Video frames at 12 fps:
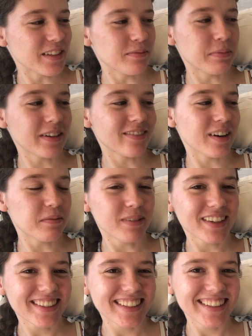a big red
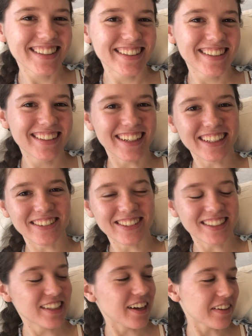button, and you
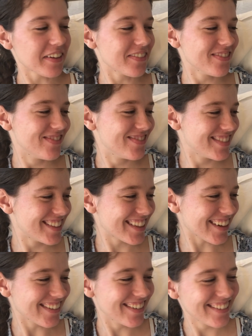just tell them.
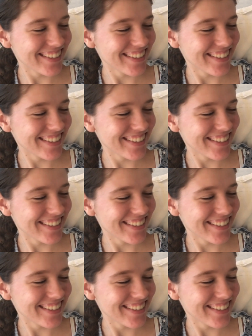So.